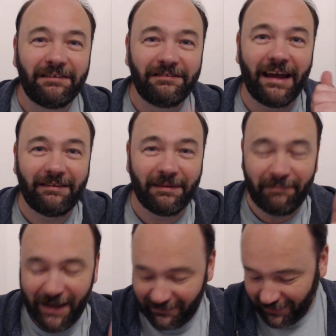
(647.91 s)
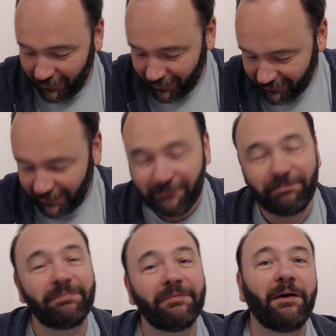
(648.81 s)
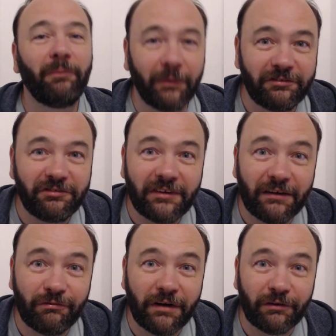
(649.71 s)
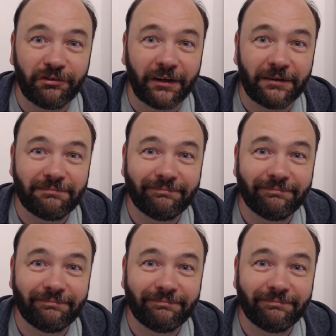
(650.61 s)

Cheers and beers, guys. Well, see you real soon.